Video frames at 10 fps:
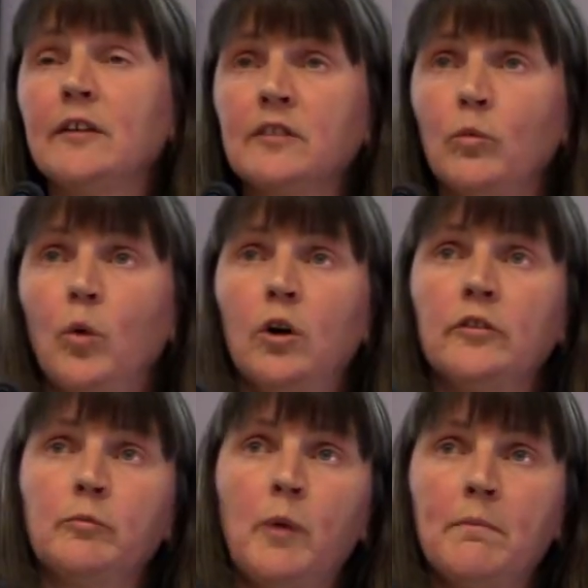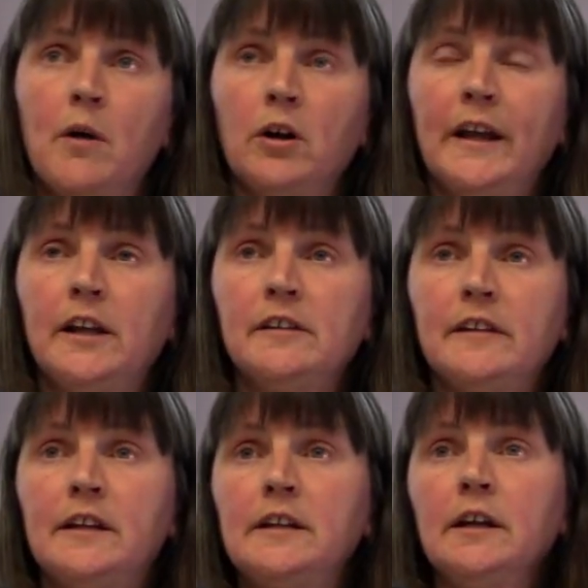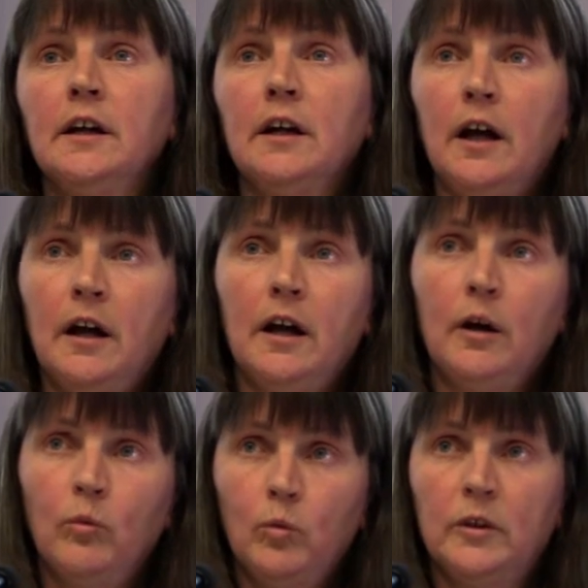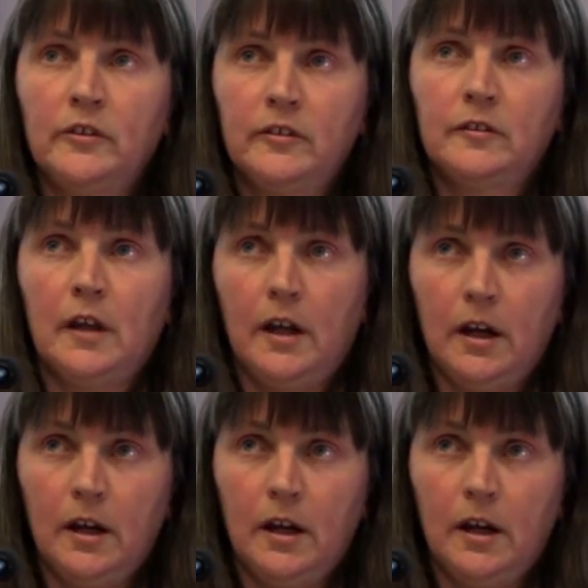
as it was when Mark Kennedy was